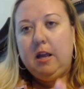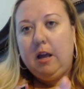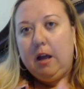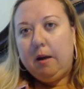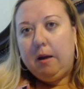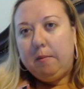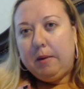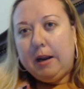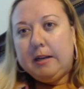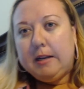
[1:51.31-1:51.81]

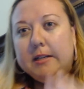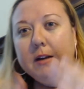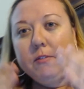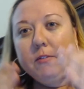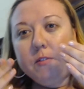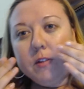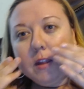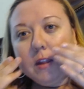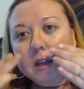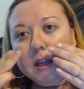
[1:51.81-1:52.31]
I
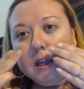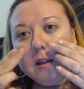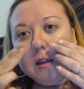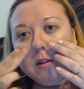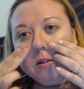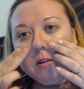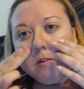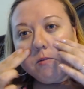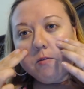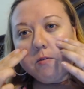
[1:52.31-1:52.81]
definitely
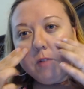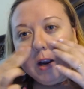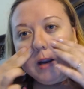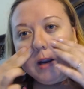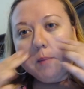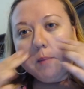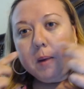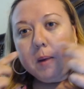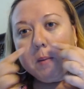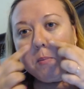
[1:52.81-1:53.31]

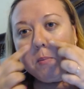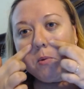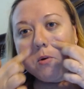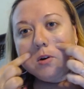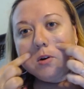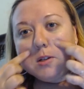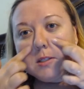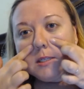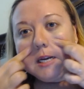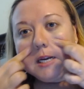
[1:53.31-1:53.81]
find my
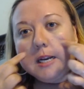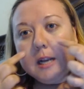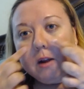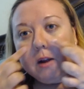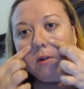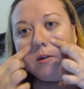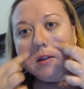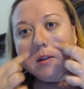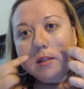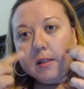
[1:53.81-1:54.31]
pores stand
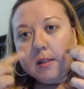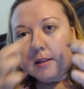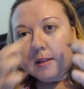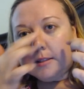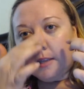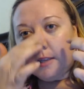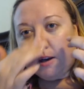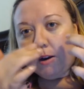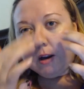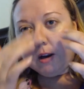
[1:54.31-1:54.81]
out in
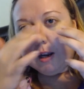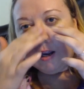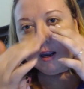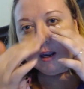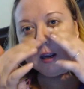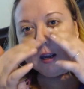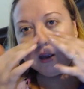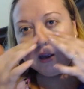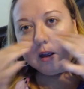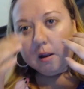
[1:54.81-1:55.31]
this
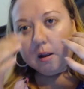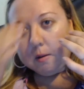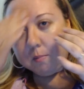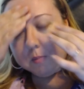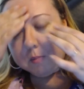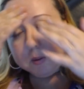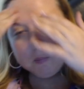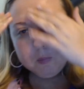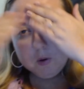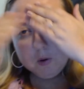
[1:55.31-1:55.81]
area
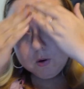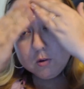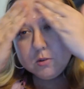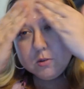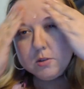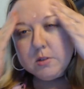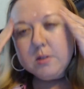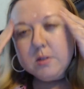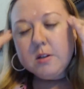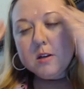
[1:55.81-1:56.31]
the
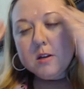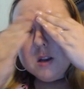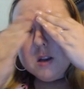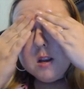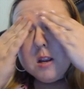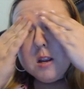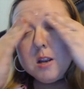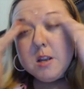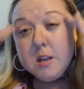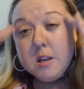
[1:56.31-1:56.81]
most,
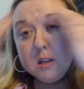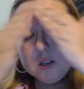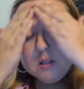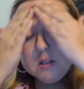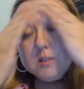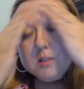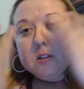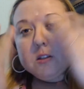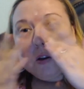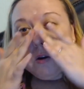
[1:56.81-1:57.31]

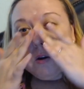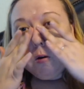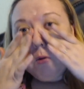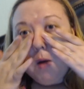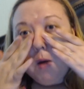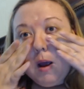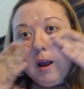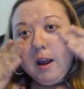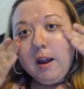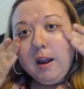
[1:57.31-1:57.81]
so
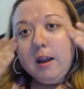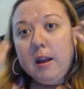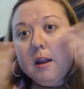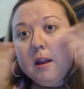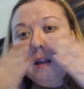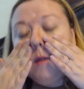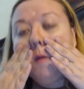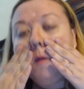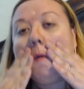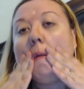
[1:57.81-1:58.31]
I
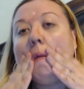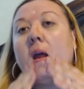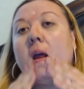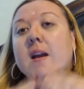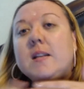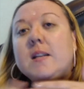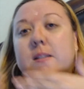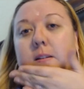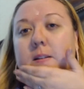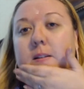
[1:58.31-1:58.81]

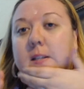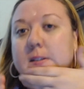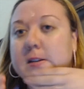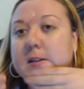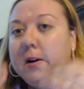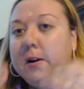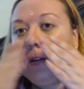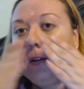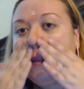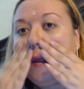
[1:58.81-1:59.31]
like to
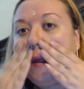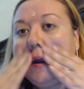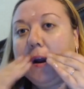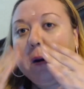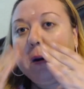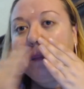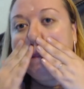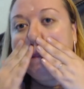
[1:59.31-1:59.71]
start there.